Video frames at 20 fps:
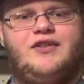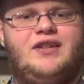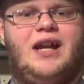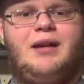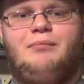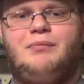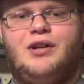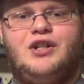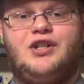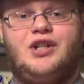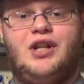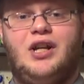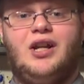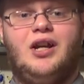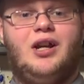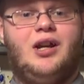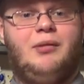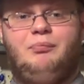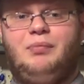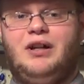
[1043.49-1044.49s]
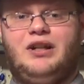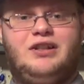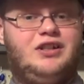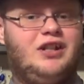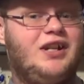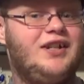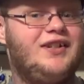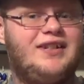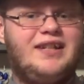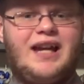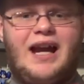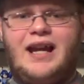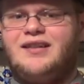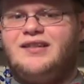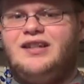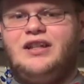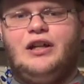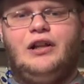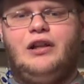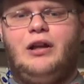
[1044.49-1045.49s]
That much, but just the
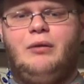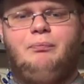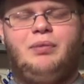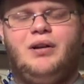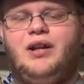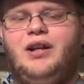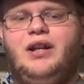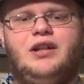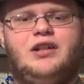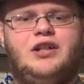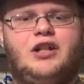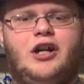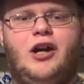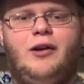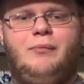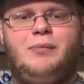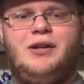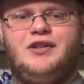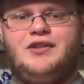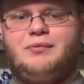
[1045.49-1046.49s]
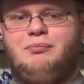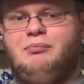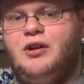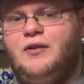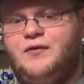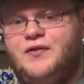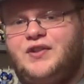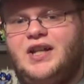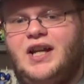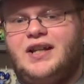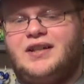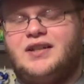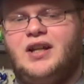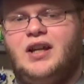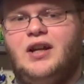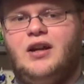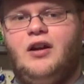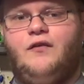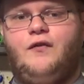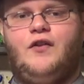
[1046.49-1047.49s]
idea of putting Kirby's moveset
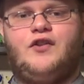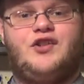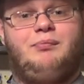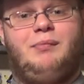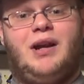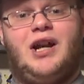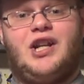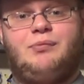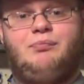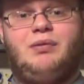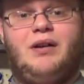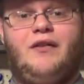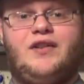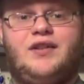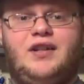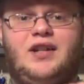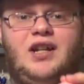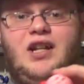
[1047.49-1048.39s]
from Smash Bros.